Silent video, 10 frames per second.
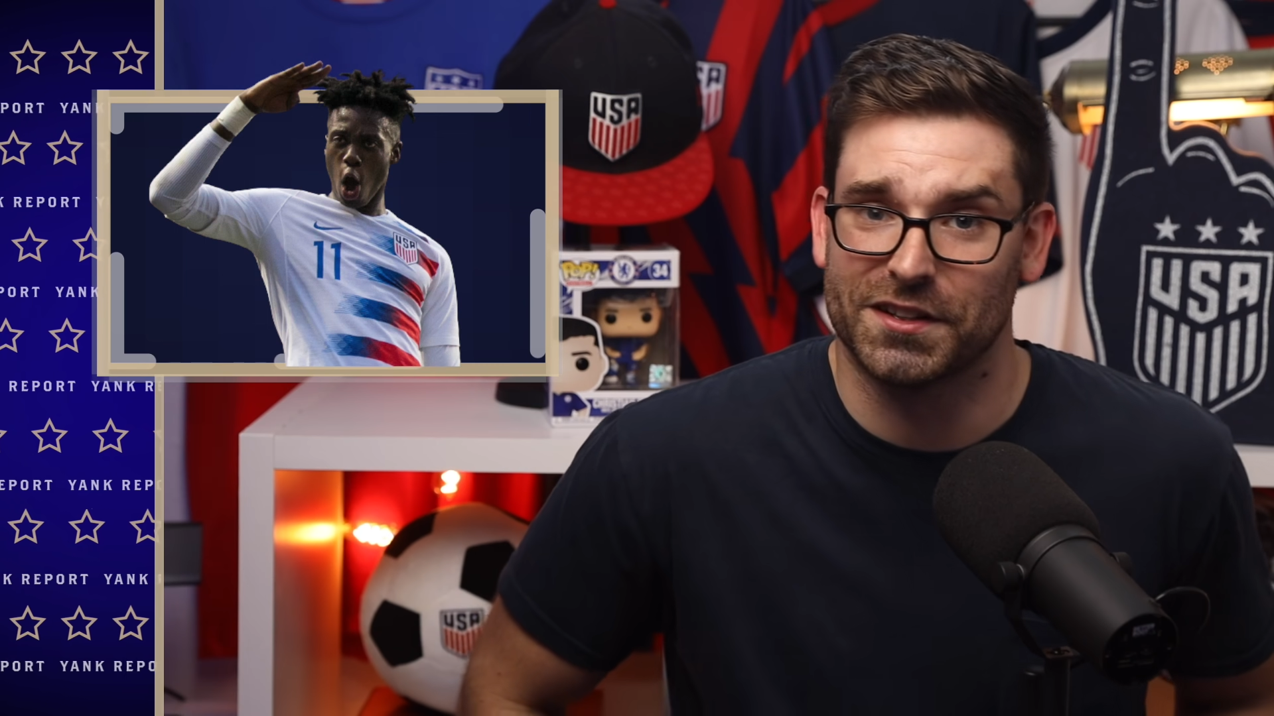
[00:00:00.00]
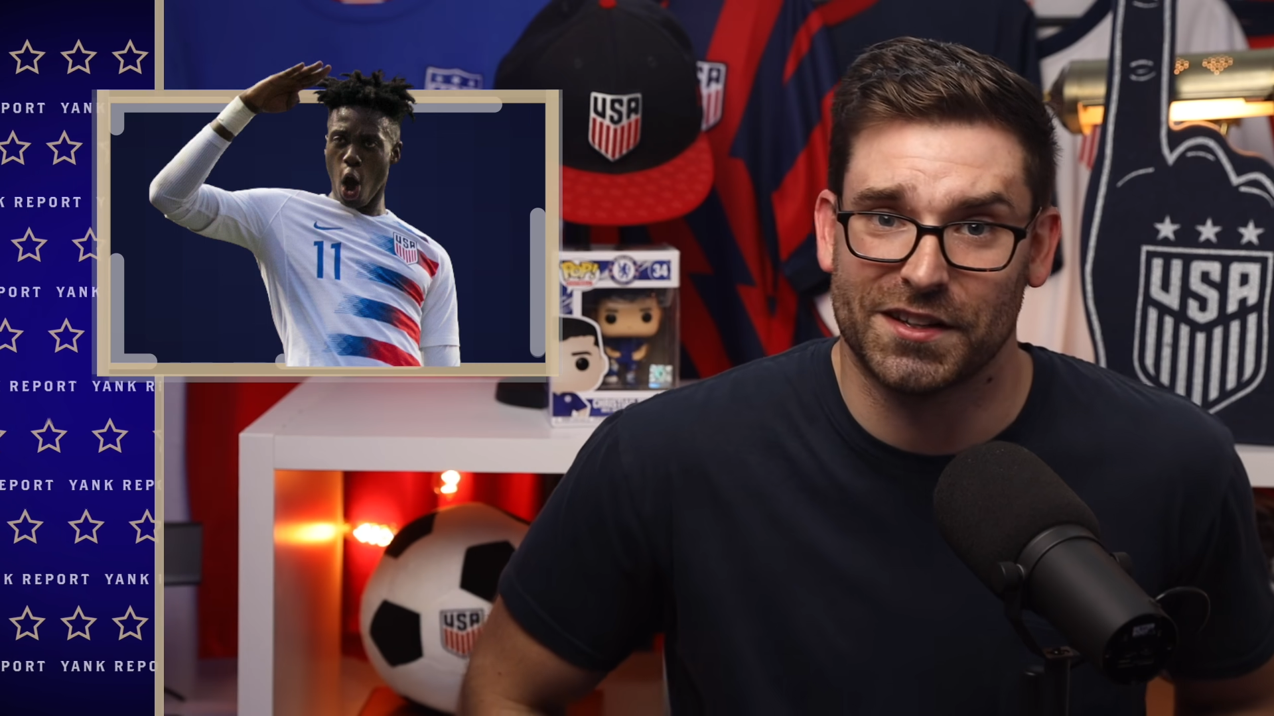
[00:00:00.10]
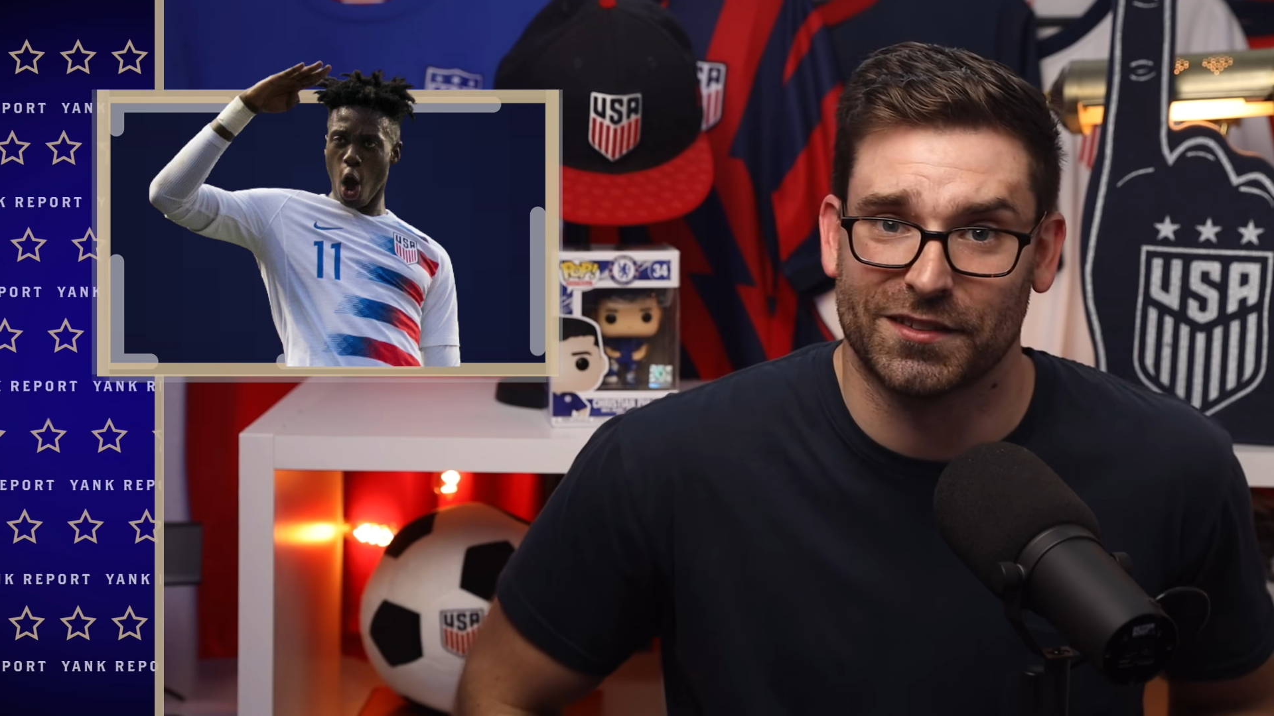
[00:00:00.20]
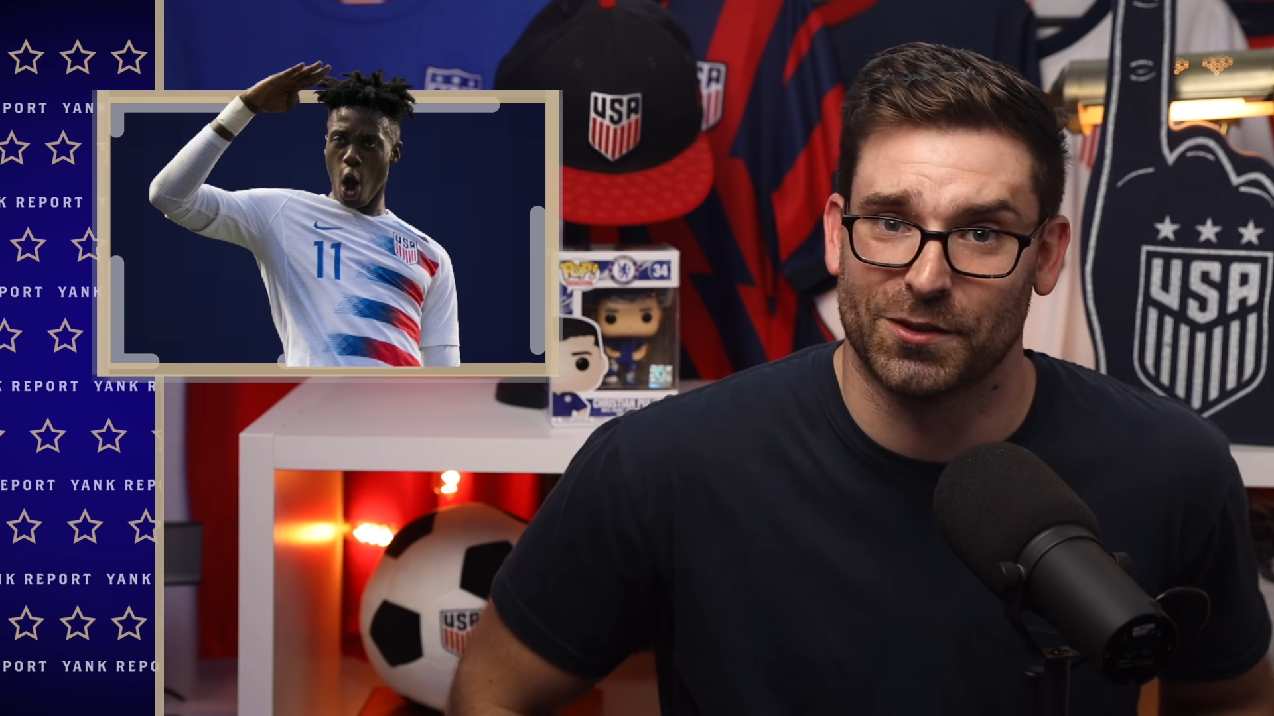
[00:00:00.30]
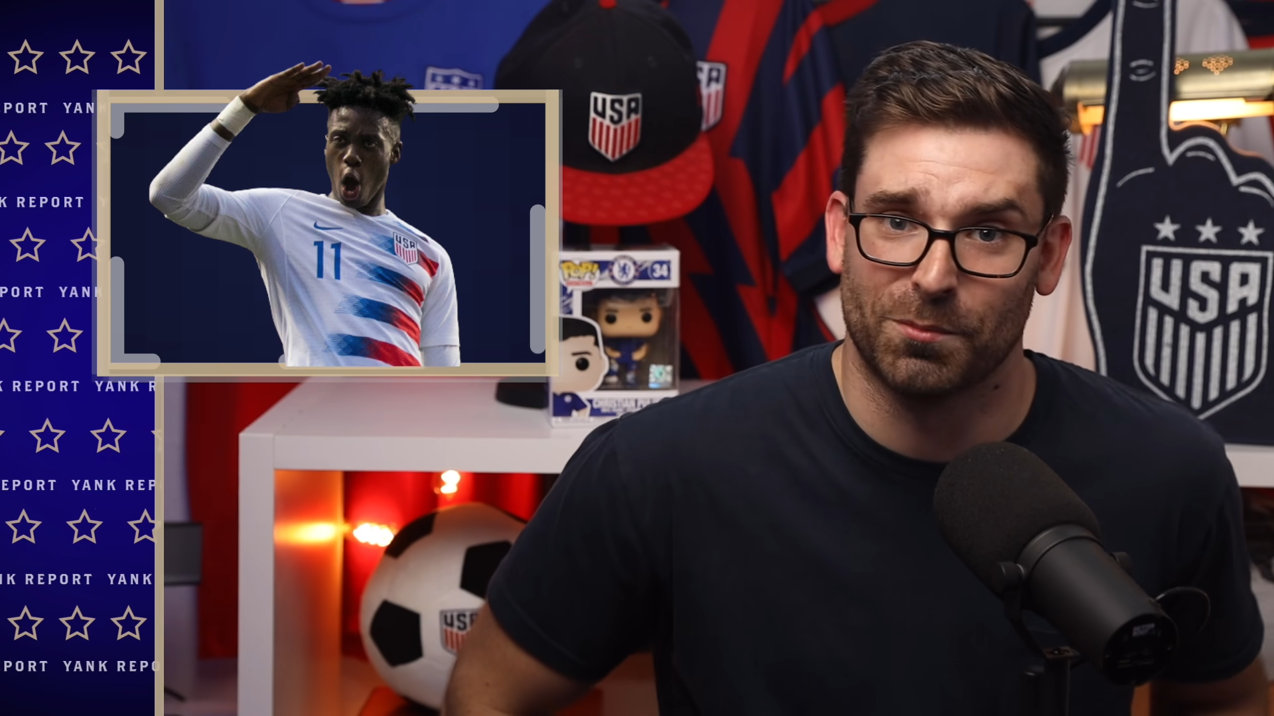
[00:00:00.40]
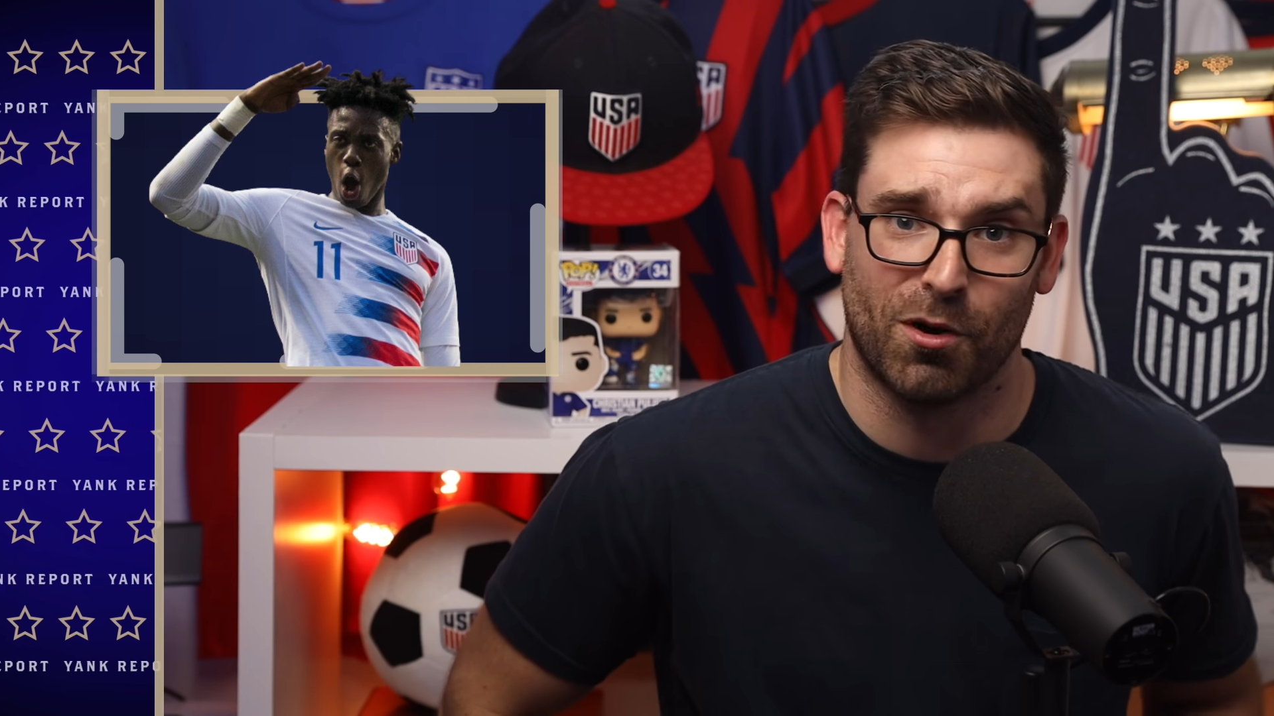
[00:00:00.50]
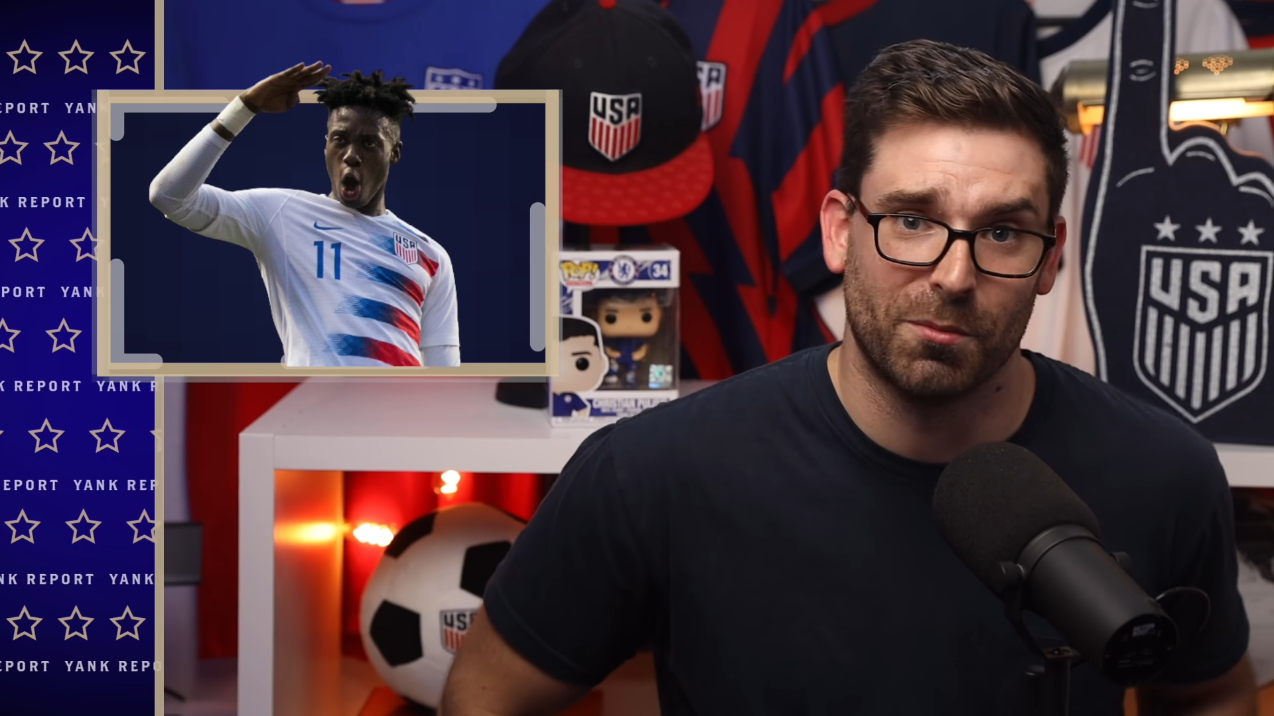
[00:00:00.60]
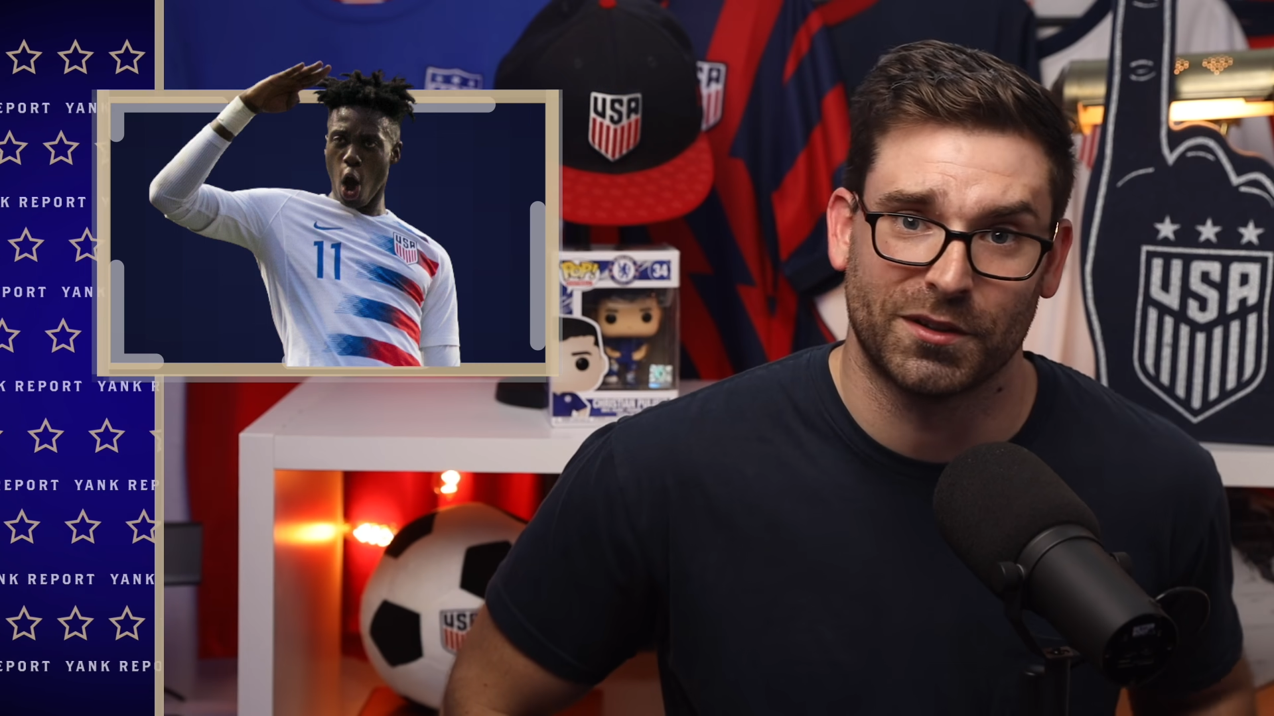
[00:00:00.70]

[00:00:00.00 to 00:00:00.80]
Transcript: needs at the moment,